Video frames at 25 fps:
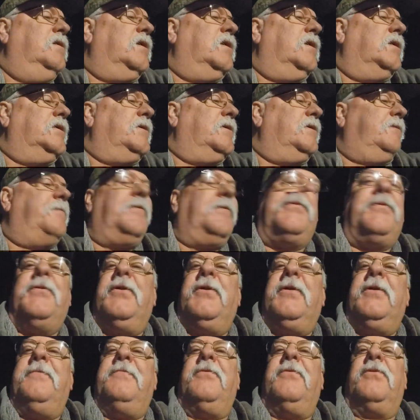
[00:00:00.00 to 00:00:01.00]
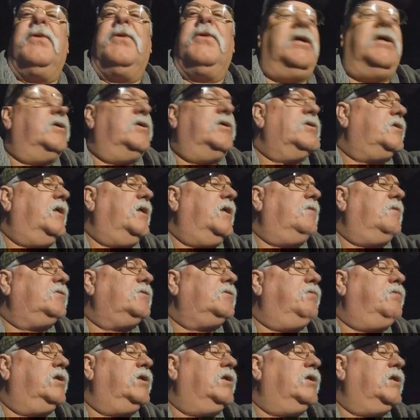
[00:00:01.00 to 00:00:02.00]
I did it for 34 years, and that was
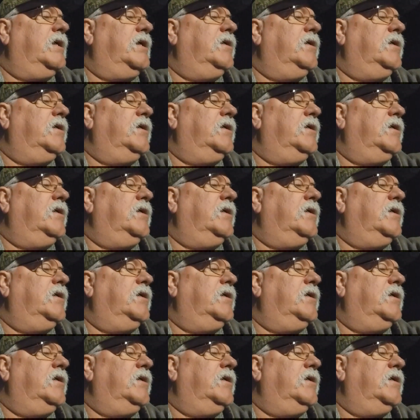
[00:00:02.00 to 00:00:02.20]
plenty.